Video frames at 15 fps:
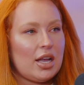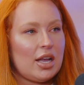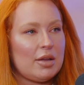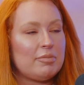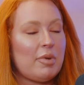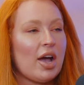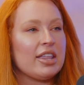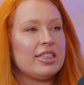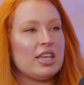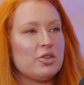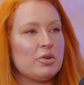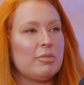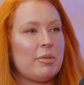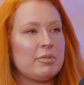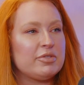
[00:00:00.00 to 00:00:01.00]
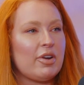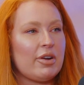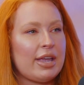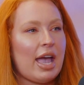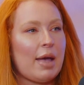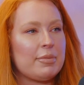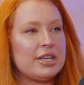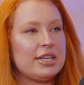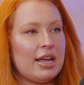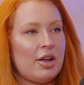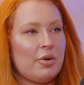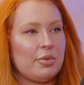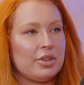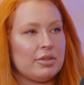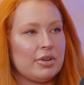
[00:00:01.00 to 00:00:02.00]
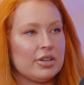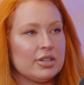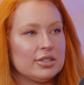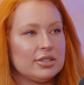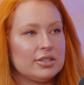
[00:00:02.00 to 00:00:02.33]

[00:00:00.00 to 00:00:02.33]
But I think your mum's very happy now with us.